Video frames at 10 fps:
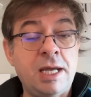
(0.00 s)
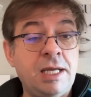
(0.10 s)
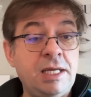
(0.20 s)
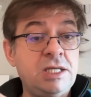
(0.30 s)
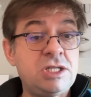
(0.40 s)

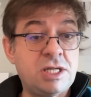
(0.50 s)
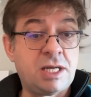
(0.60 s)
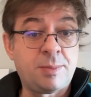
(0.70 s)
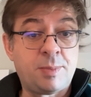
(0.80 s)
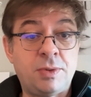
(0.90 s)
Each
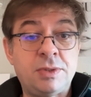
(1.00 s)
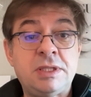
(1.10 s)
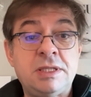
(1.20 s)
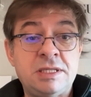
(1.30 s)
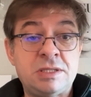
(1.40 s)
data point
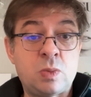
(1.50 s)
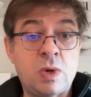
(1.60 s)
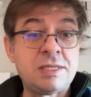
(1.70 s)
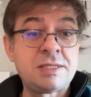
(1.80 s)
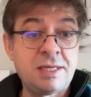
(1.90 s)
is
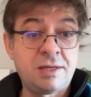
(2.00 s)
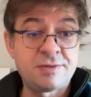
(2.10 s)
one set of